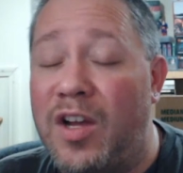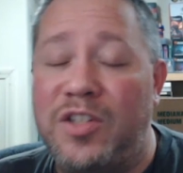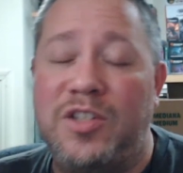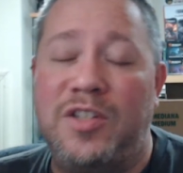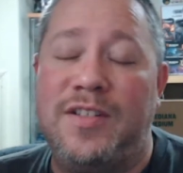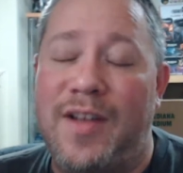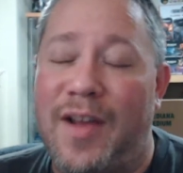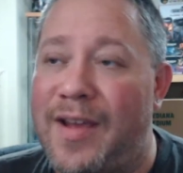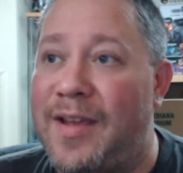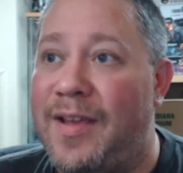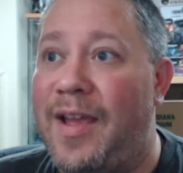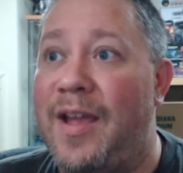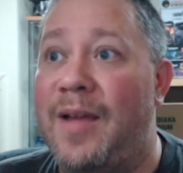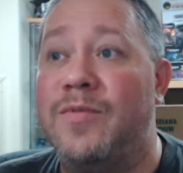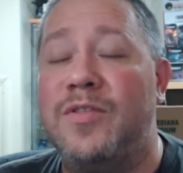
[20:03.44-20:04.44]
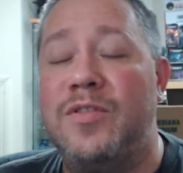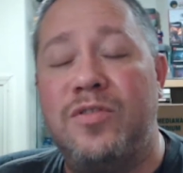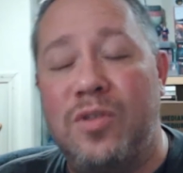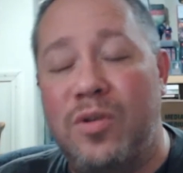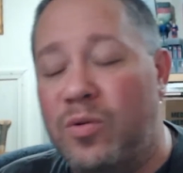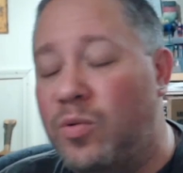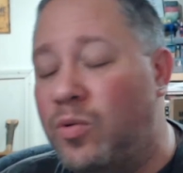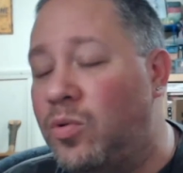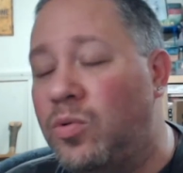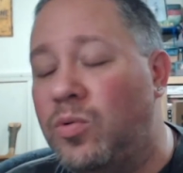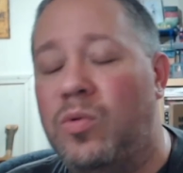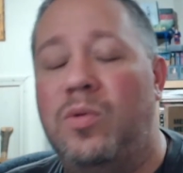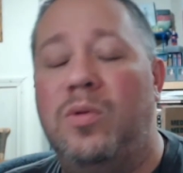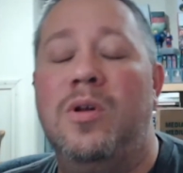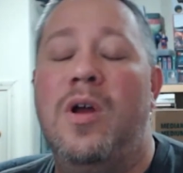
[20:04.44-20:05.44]
a tight game. So
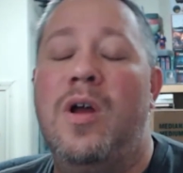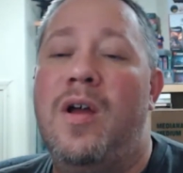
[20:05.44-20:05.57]
cool.